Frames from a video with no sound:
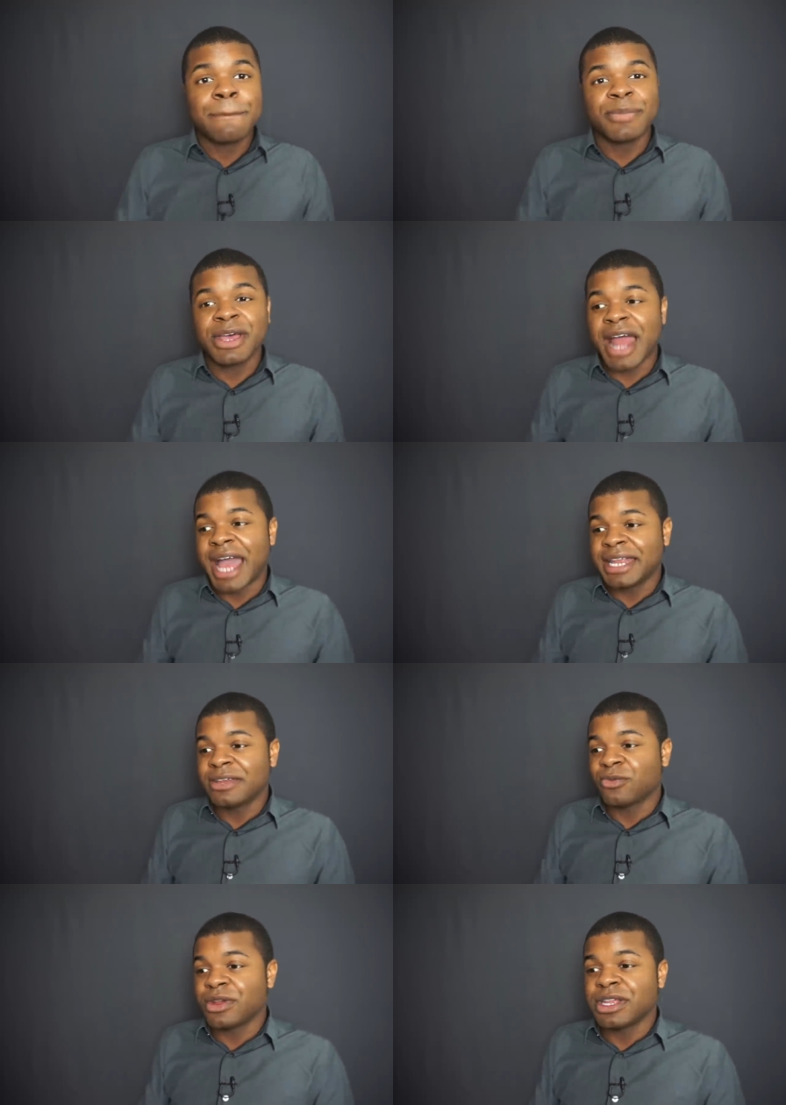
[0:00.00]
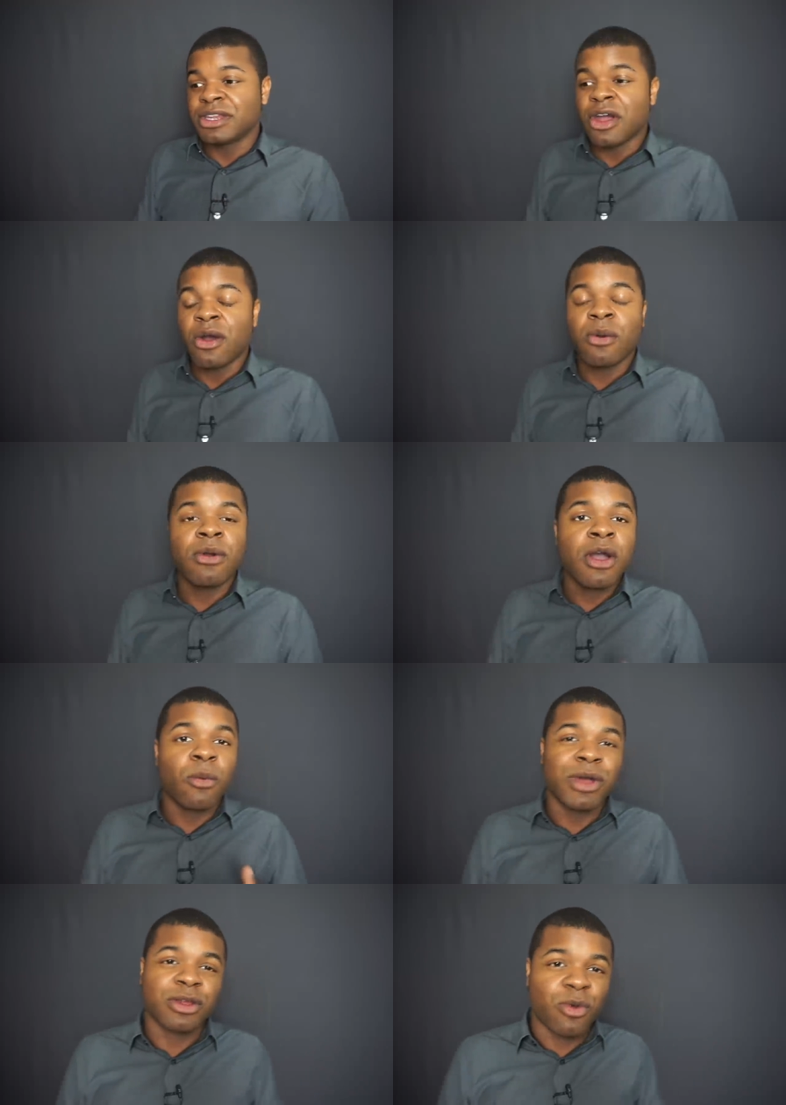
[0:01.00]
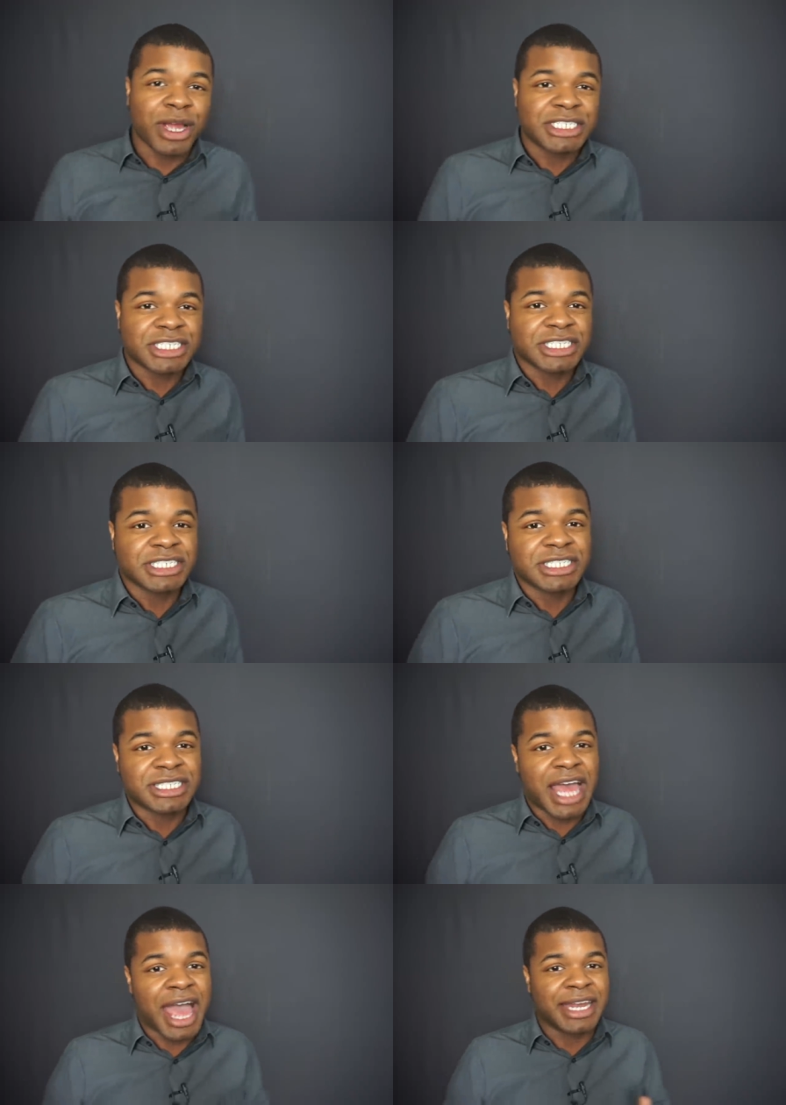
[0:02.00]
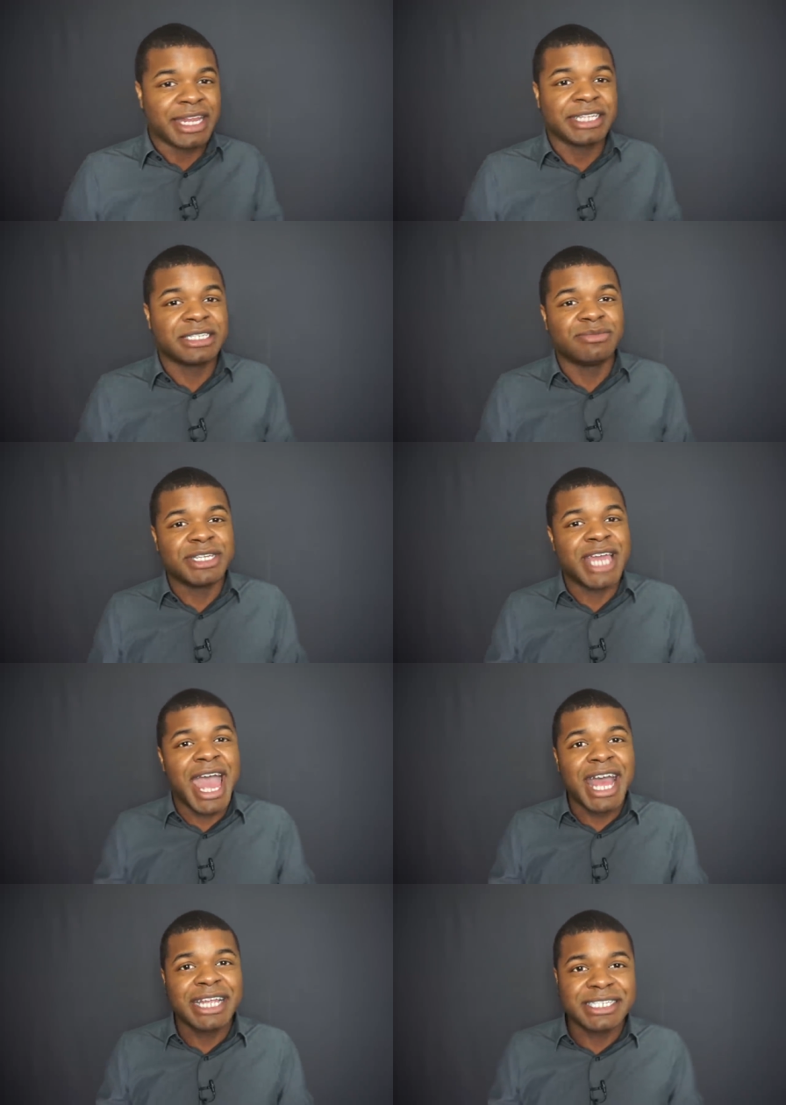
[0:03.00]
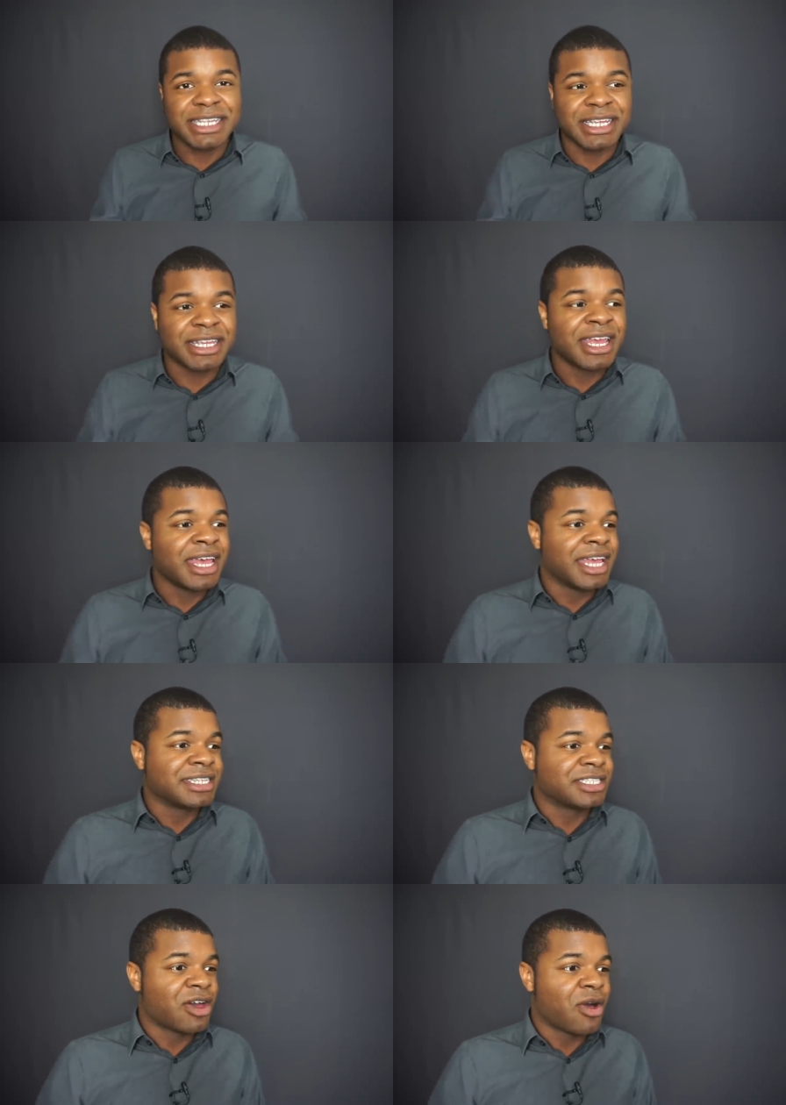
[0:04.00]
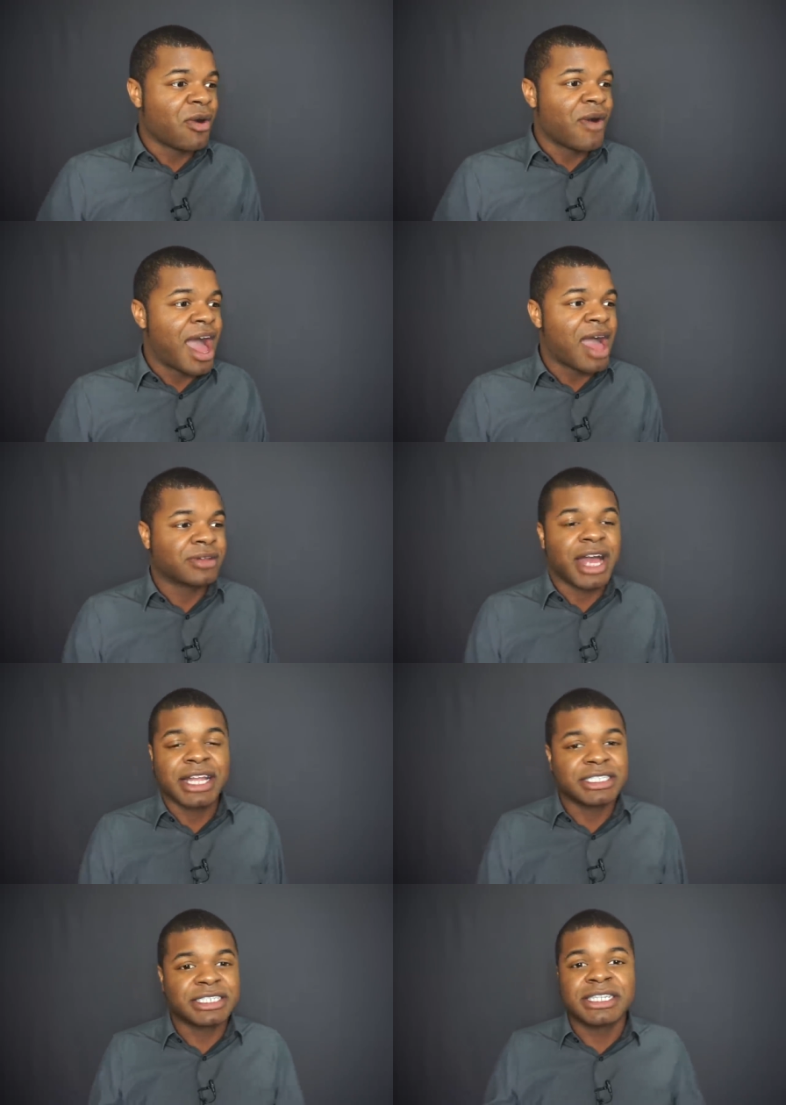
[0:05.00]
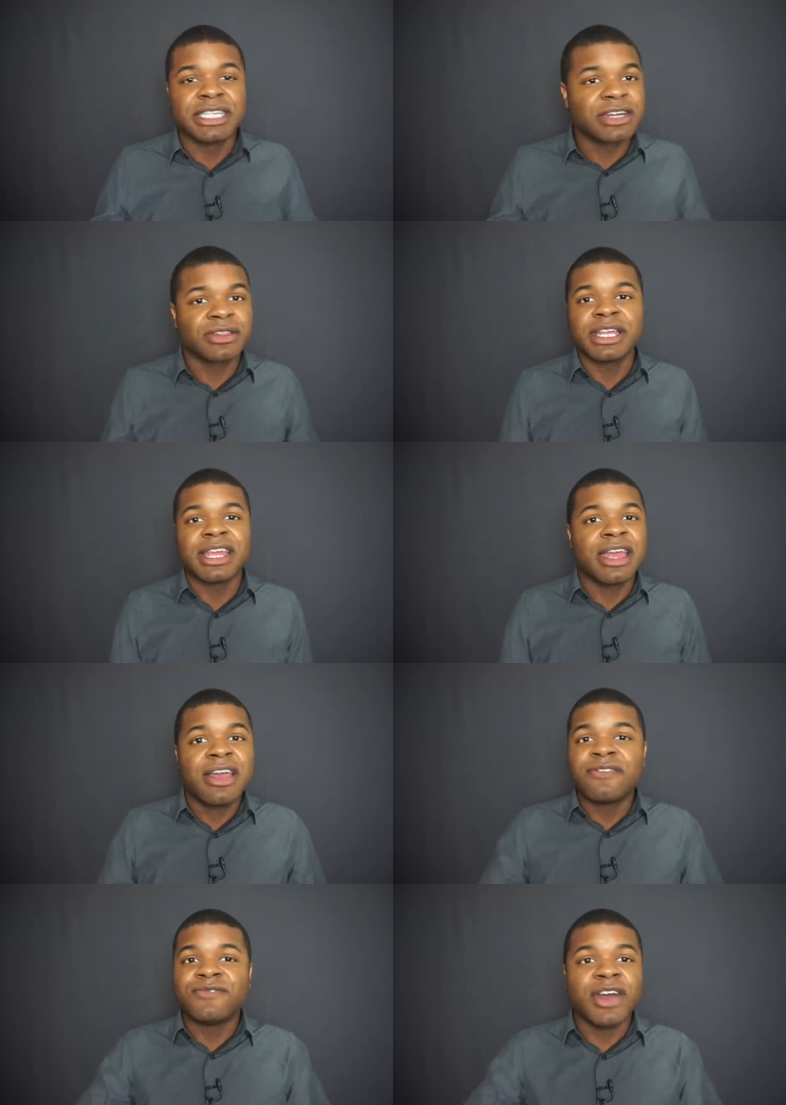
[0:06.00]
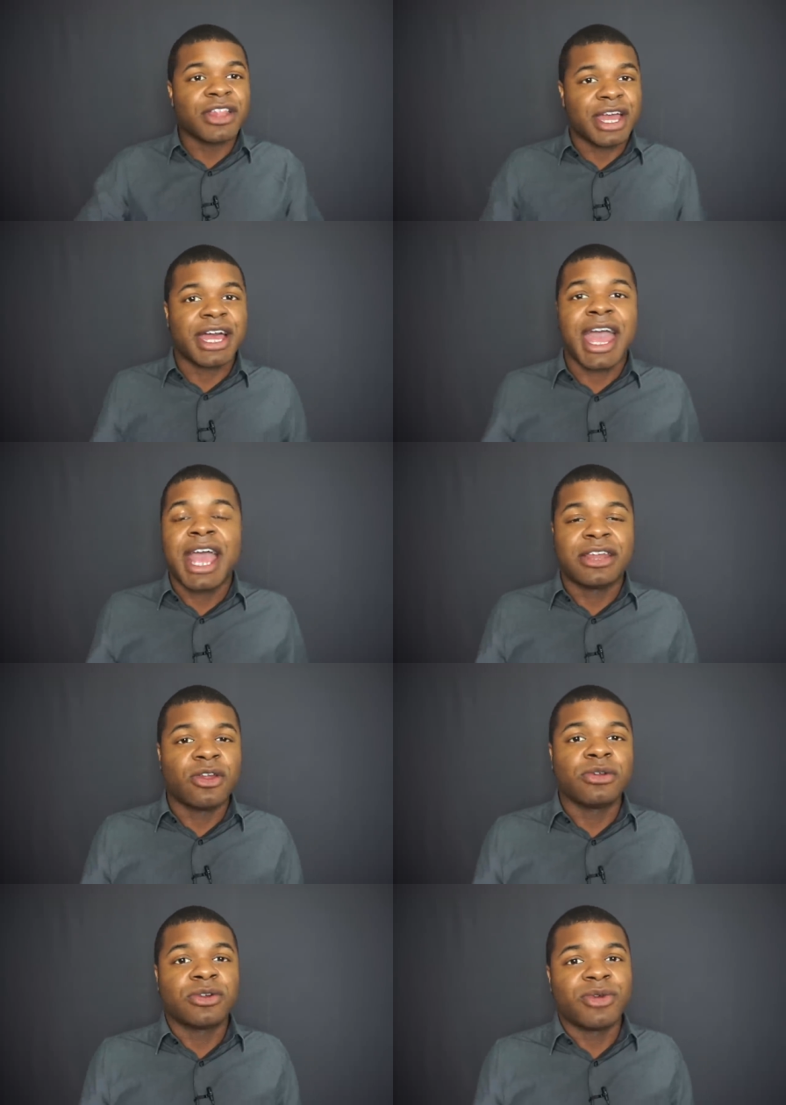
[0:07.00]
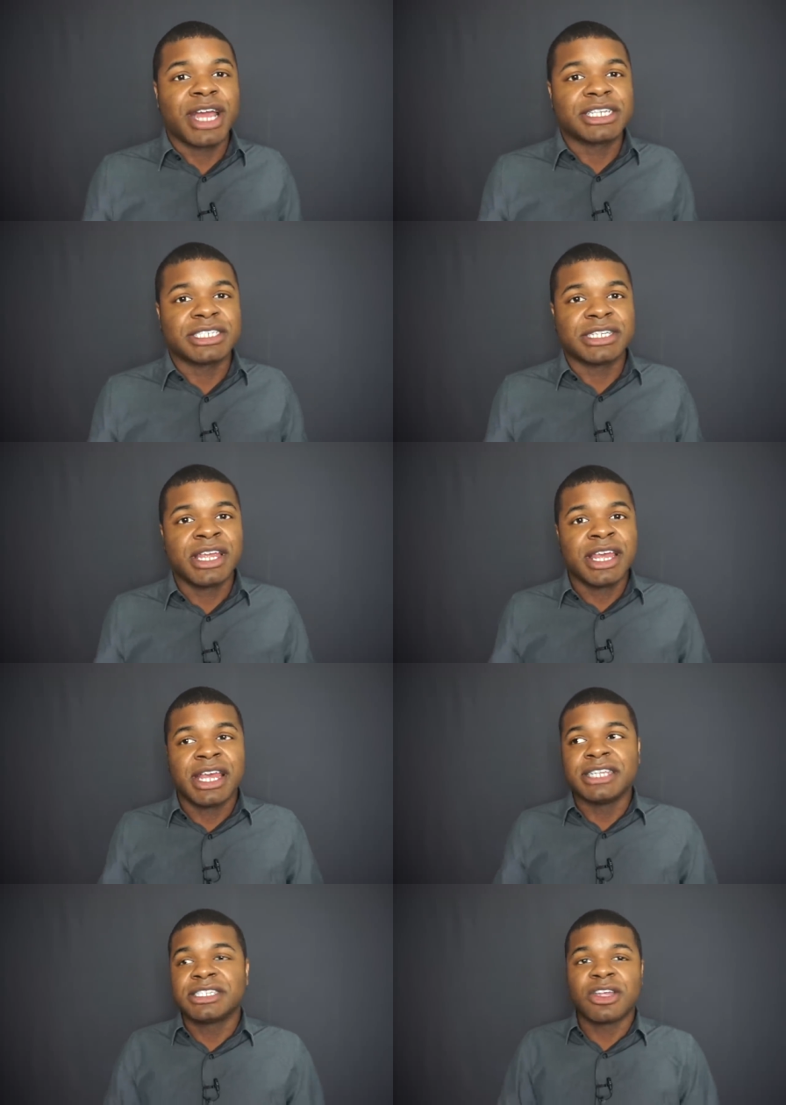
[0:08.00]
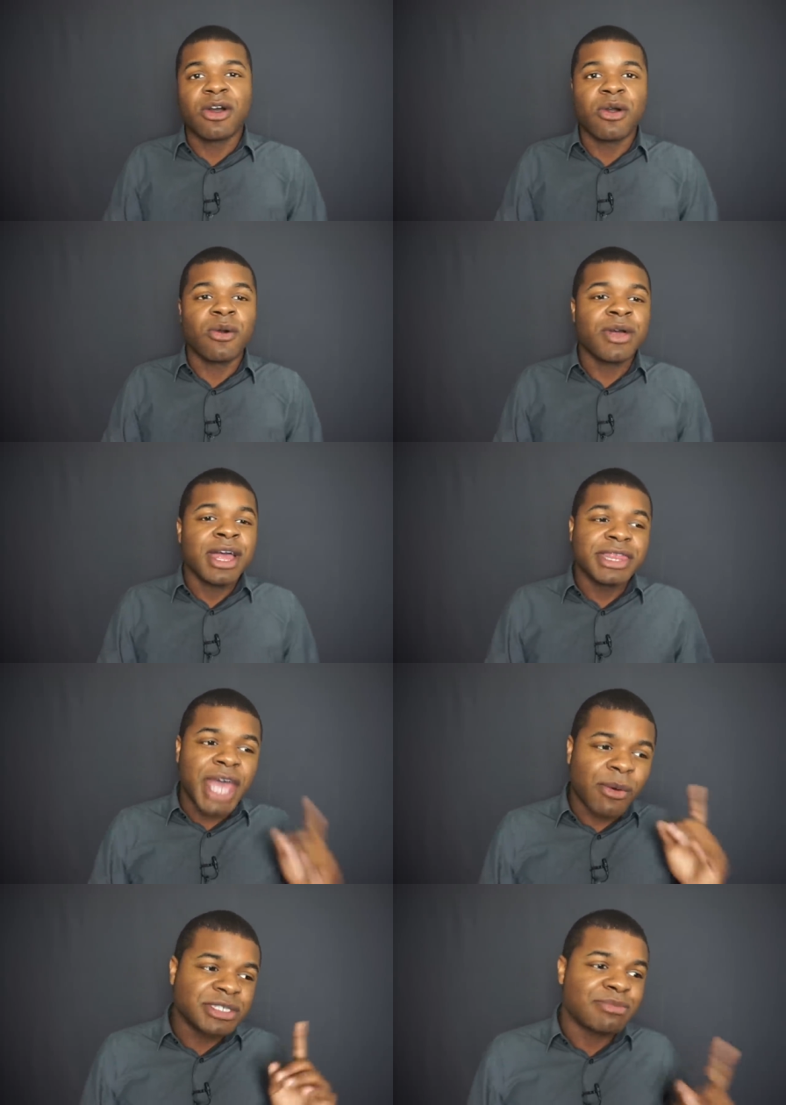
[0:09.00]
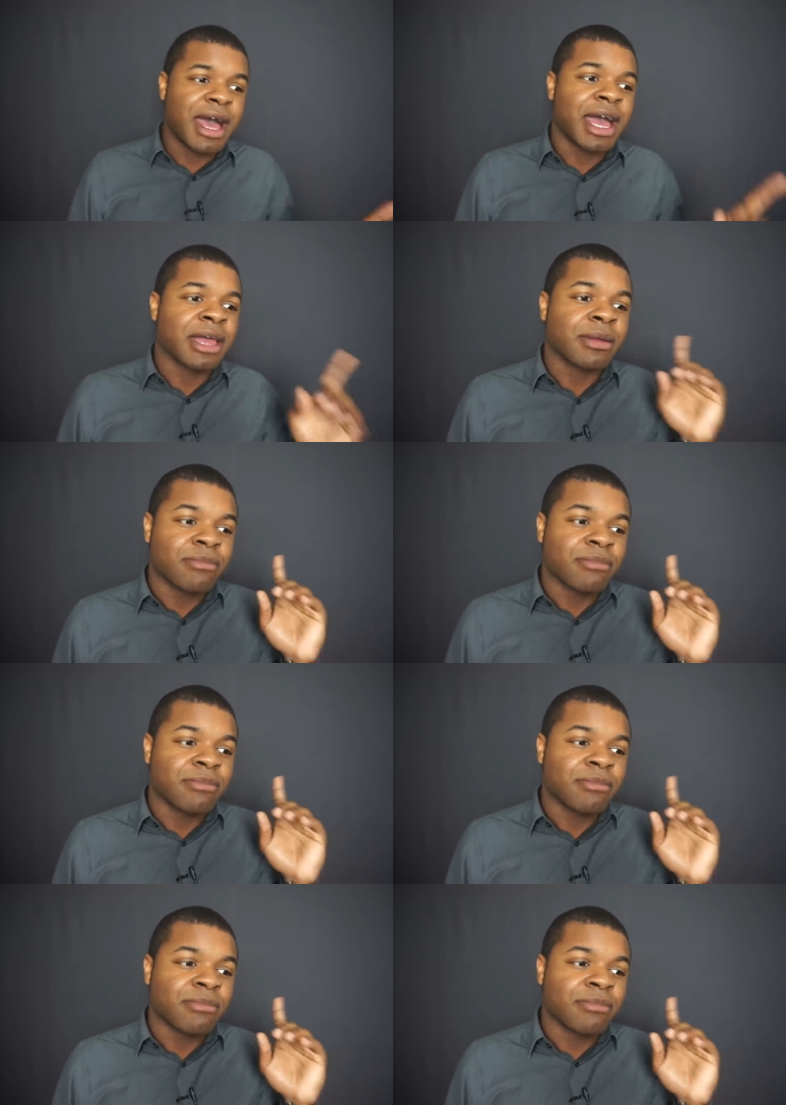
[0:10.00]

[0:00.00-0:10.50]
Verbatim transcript: but i didn't really know what questions i needed to be asking and so i, I just literally felt like i had no direction and so that was my